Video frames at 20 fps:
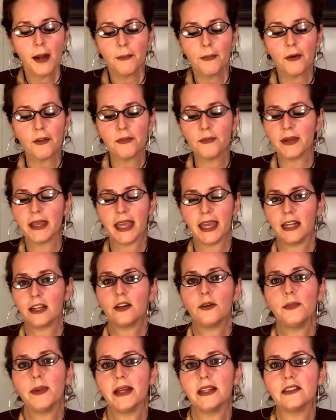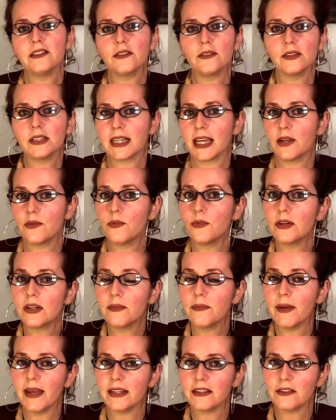Both mechanical pencils and
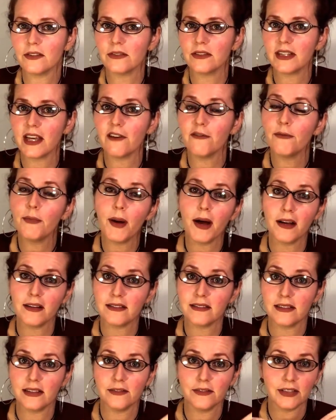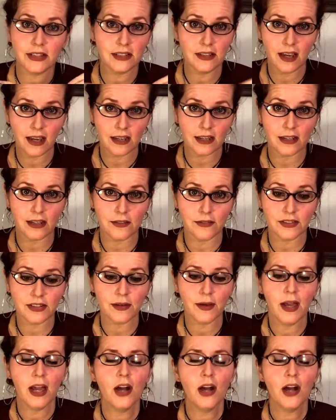wooden pencils have positives and negatives.